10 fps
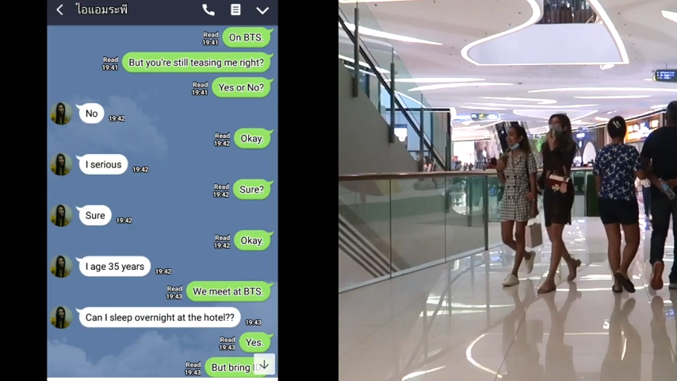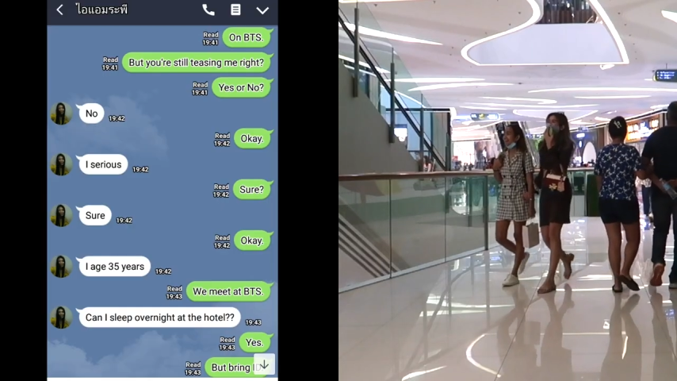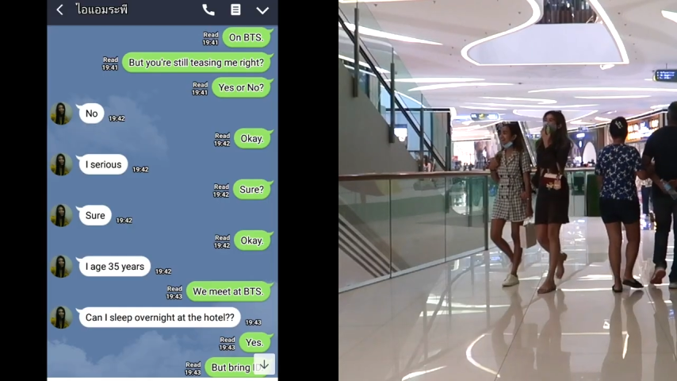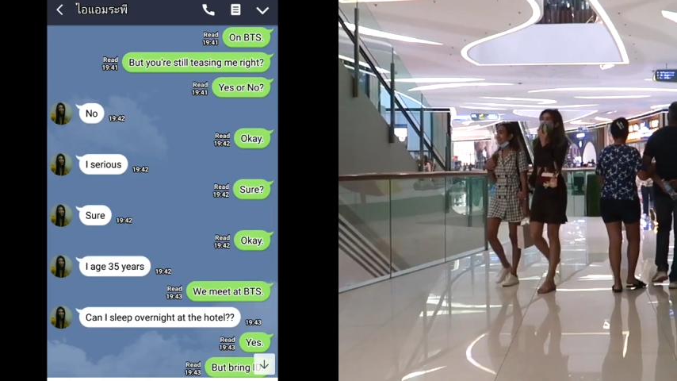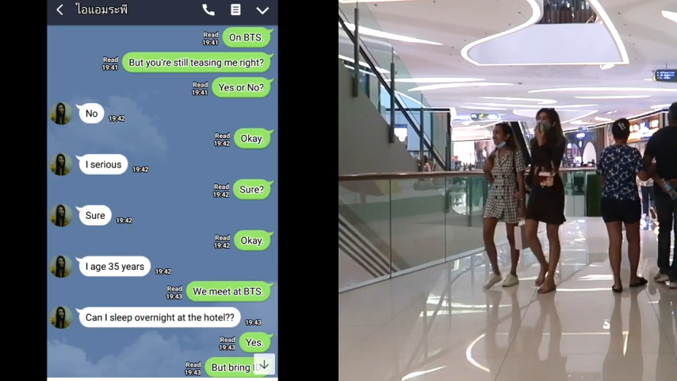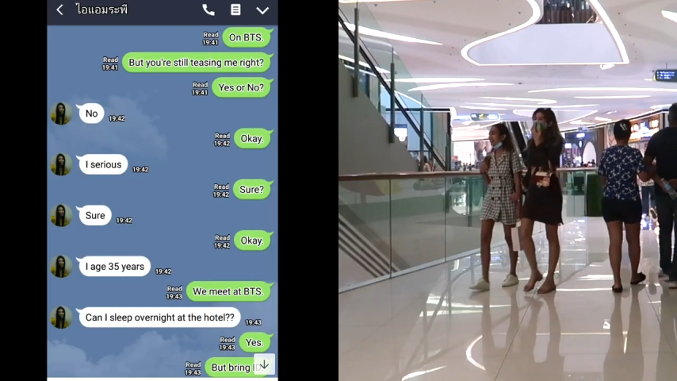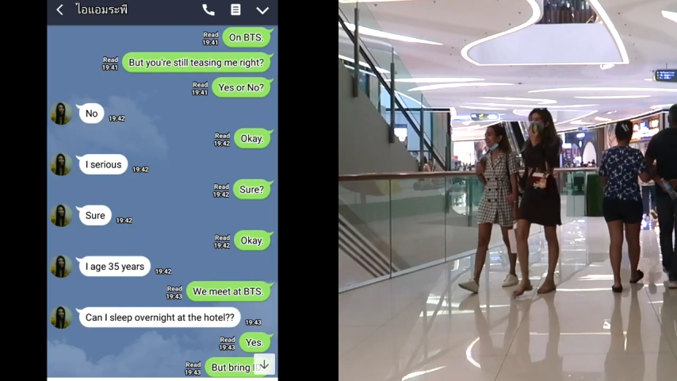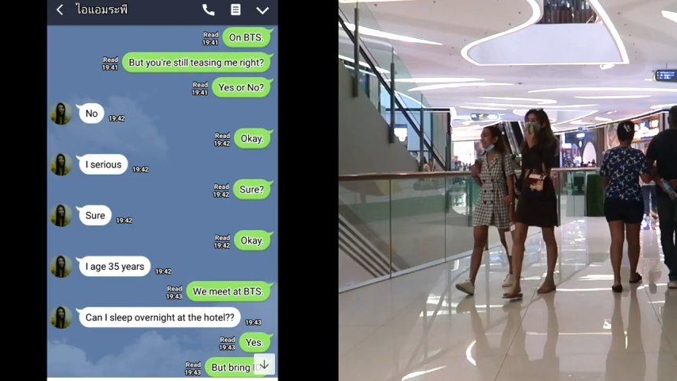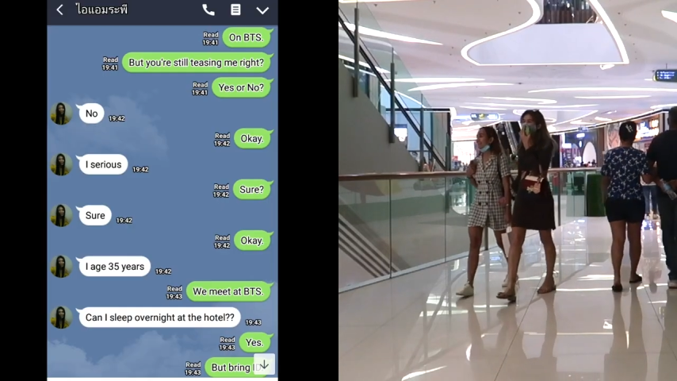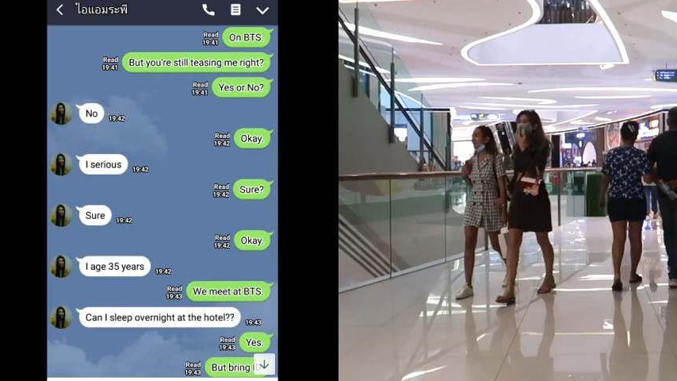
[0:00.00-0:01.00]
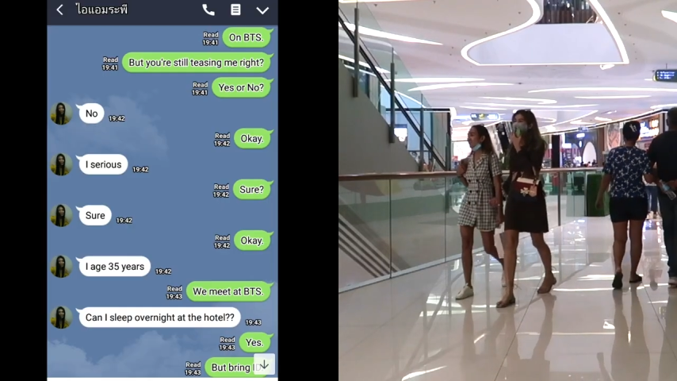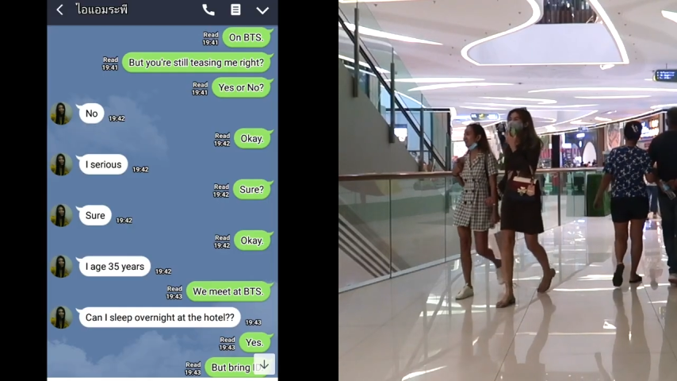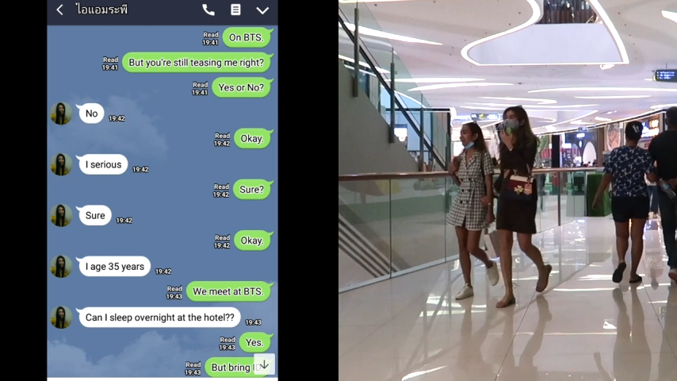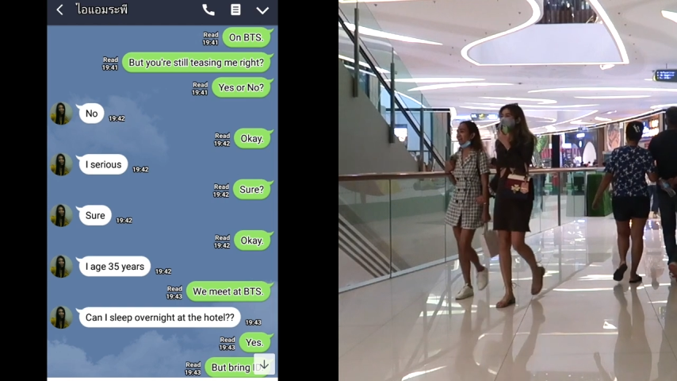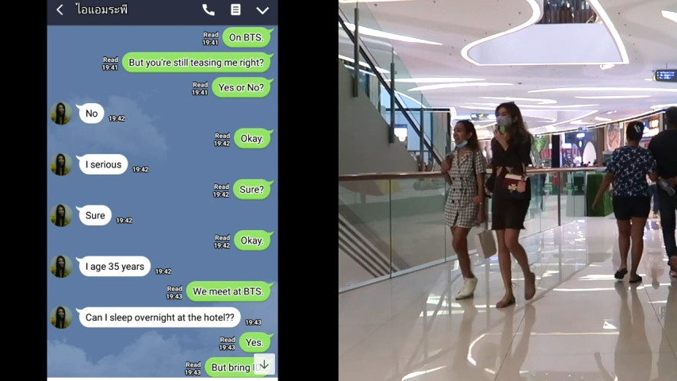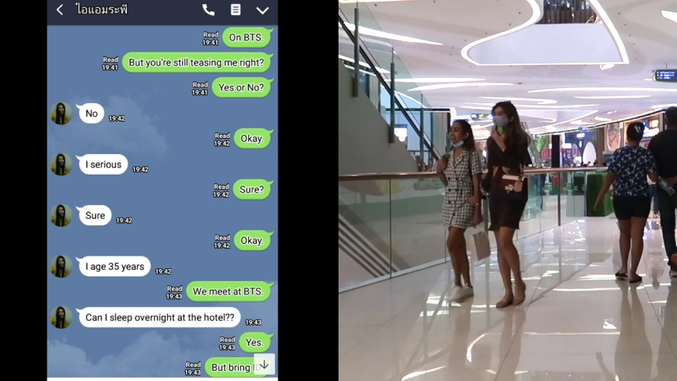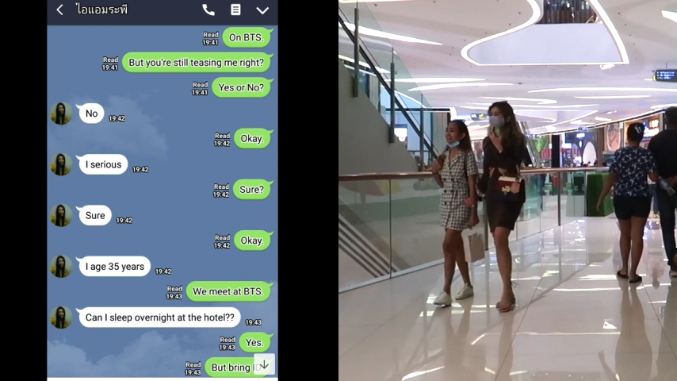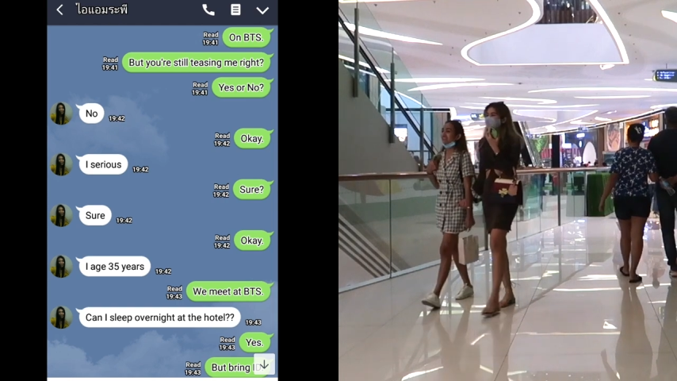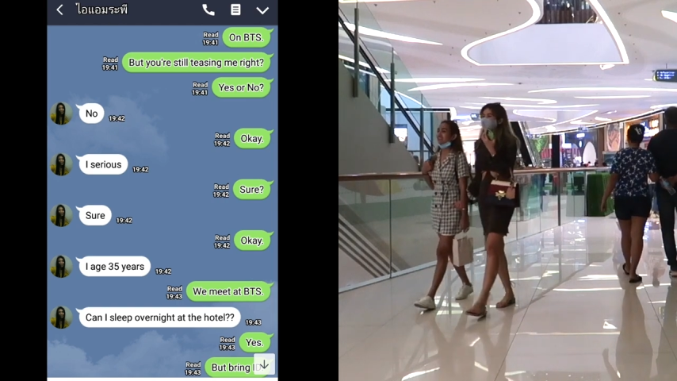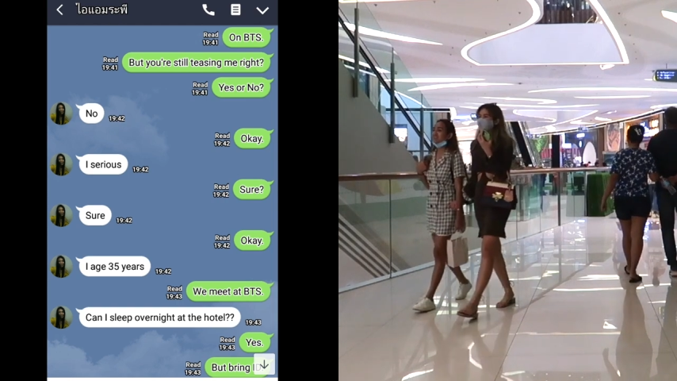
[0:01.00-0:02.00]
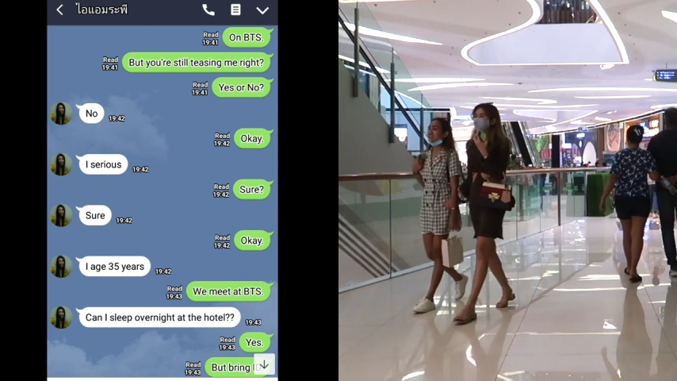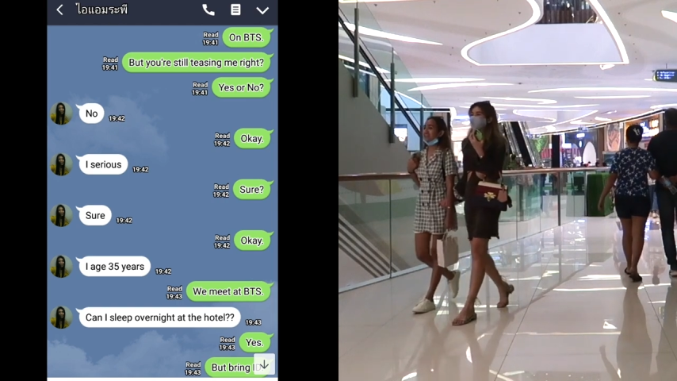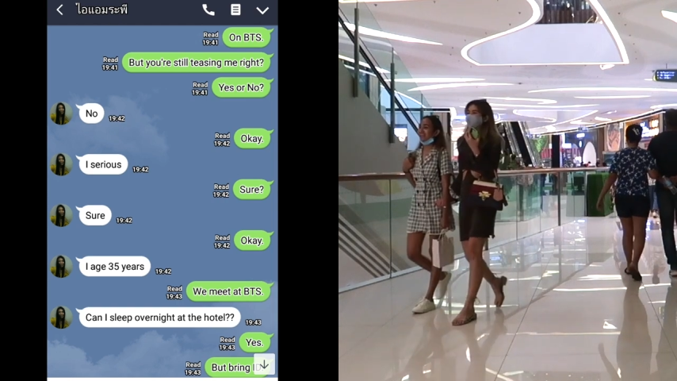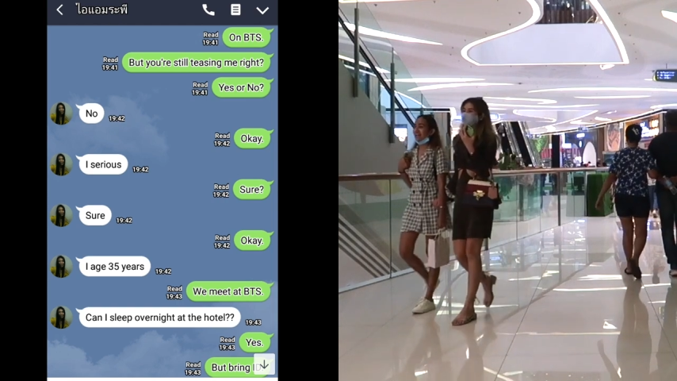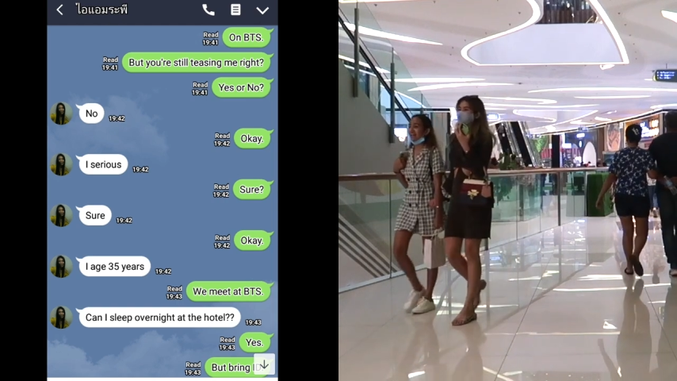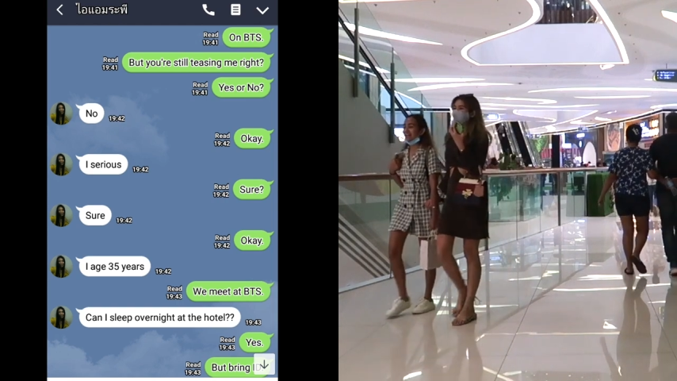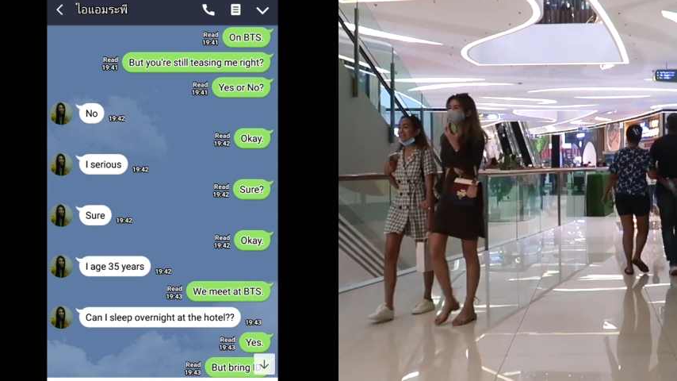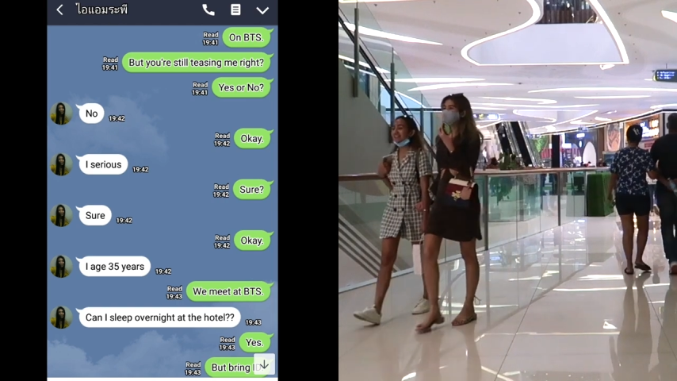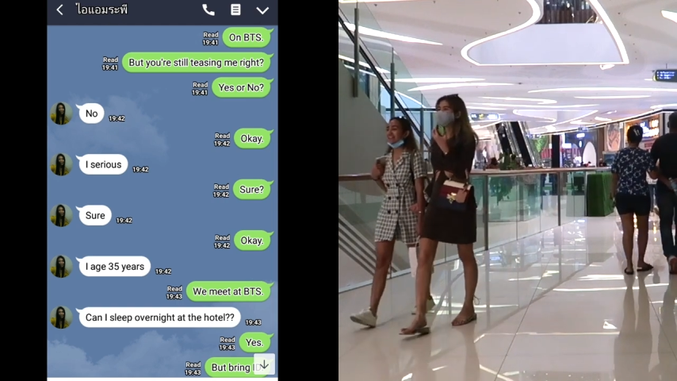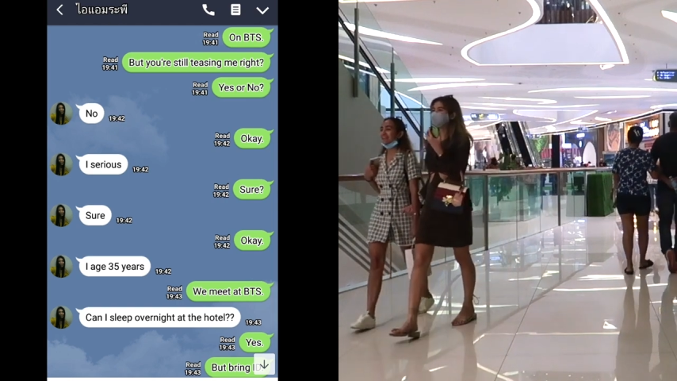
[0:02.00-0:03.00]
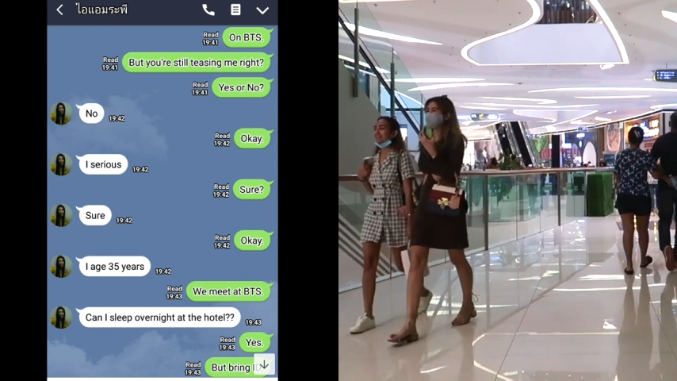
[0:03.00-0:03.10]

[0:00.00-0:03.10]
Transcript: No face is visible, so there are no lips to read.